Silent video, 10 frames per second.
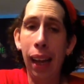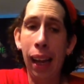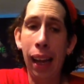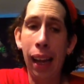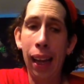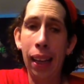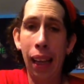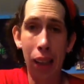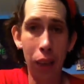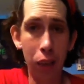And I
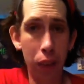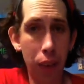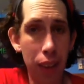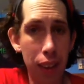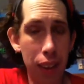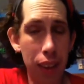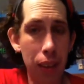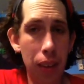look forward to